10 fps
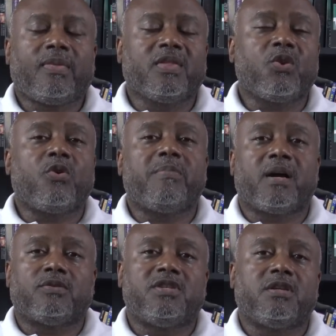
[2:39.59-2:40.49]
know
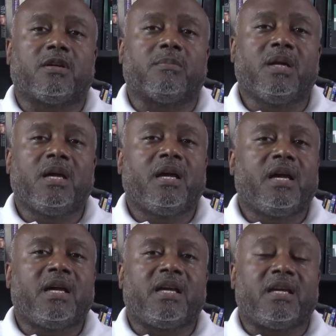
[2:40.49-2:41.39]
about Jim.
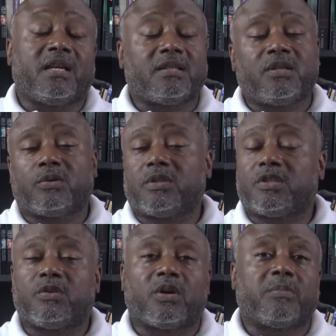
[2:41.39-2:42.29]
And I told
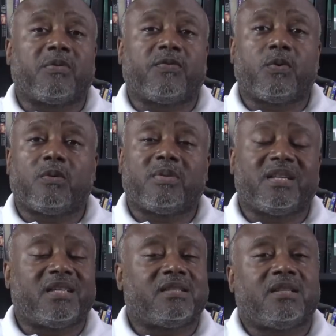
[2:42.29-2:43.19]
this story before,
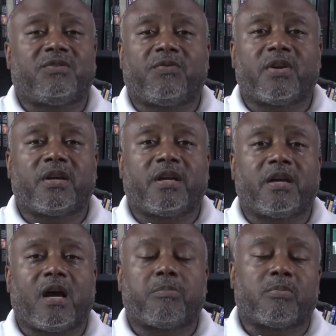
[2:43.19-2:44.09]
but it is
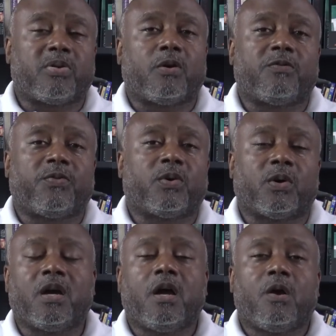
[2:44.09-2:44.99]
very apropos
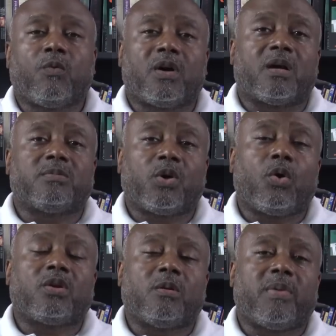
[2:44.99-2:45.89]
for what I'm
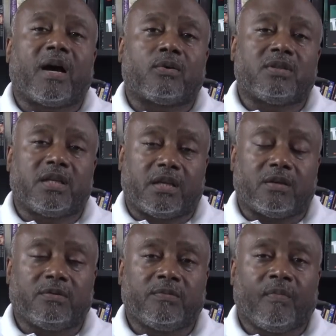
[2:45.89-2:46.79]
talking about now.
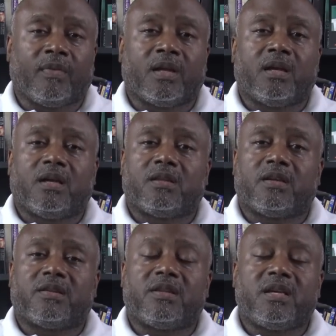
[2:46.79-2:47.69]

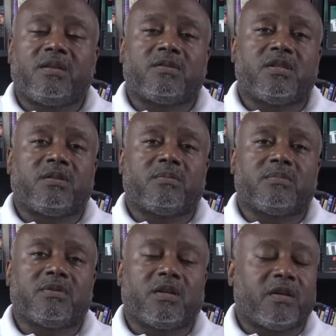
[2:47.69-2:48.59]
The thing,
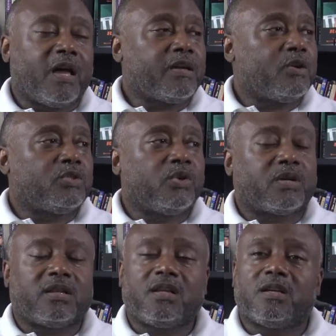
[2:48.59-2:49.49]
Jim, I go to
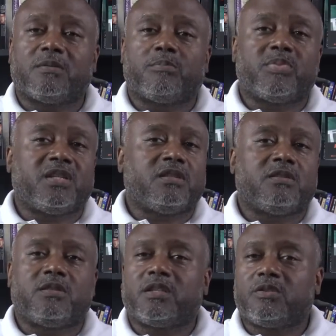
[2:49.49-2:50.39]
a club,
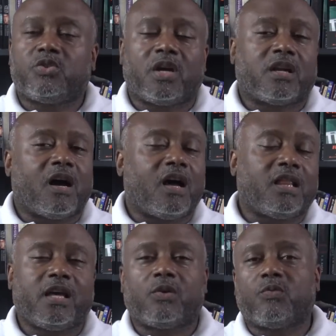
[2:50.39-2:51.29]
be just trying to
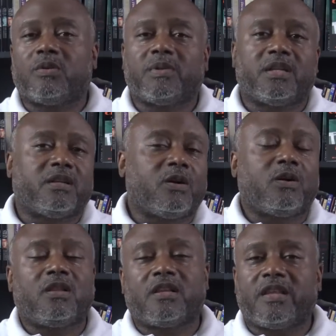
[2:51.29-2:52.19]
holler at a woman and
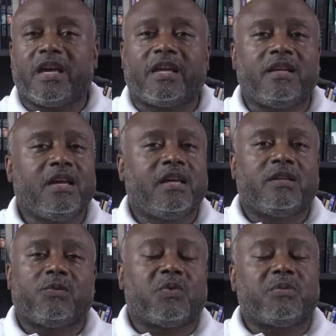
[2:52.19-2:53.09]
all of that.
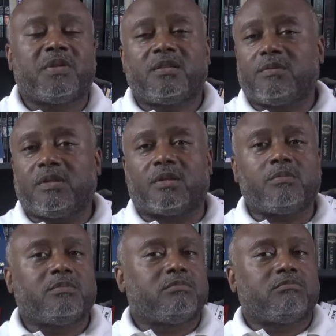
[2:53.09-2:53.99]
The woman, you know,